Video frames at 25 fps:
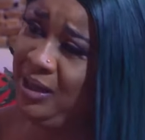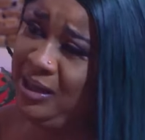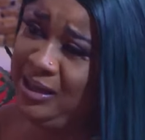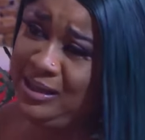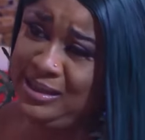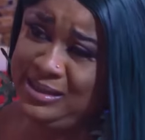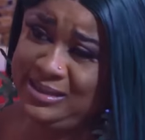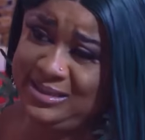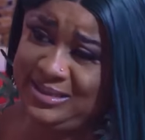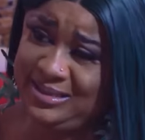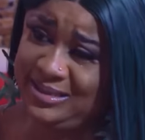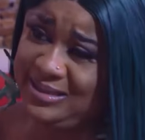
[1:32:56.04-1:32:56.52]

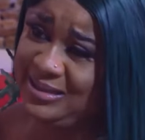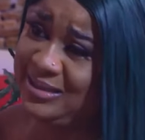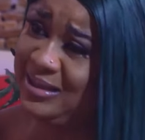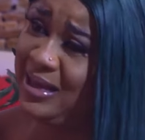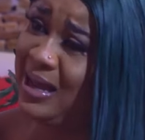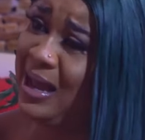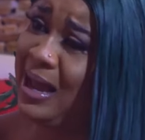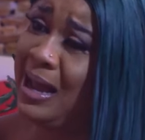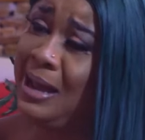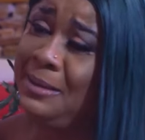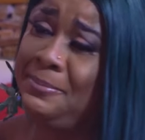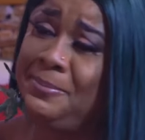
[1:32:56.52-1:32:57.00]
peace.
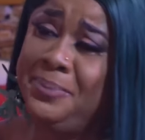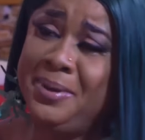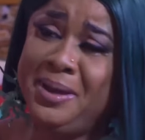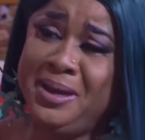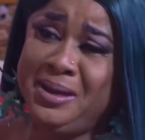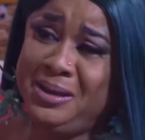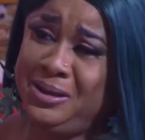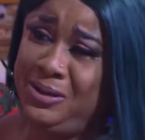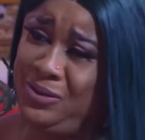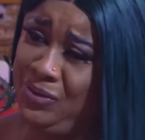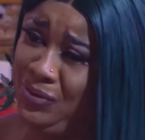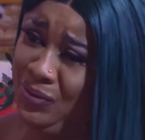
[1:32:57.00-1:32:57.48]
I
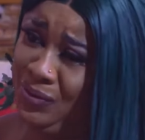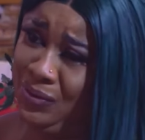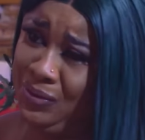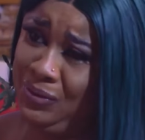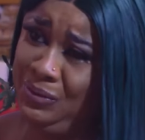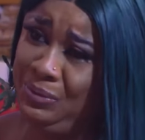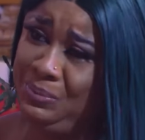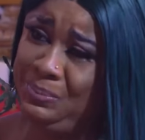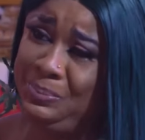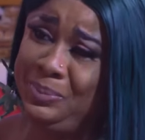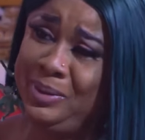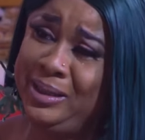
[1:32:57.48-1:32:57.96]
beg
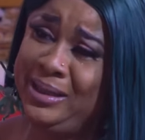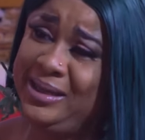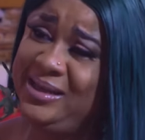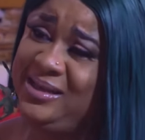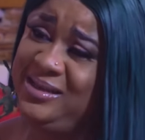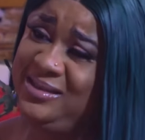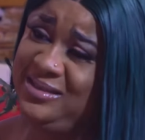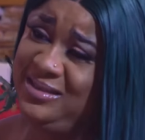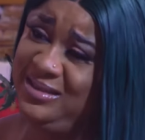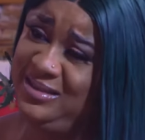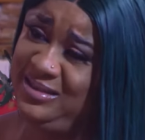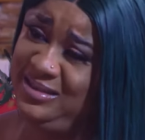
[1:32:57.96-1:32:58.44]
you,
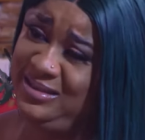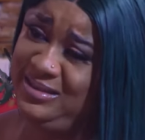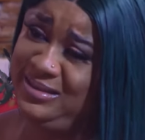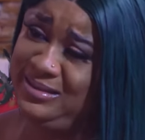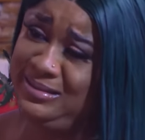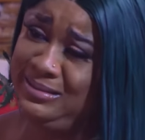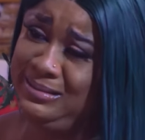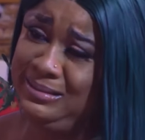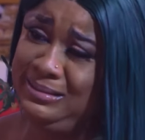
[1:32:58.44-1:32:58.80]
please.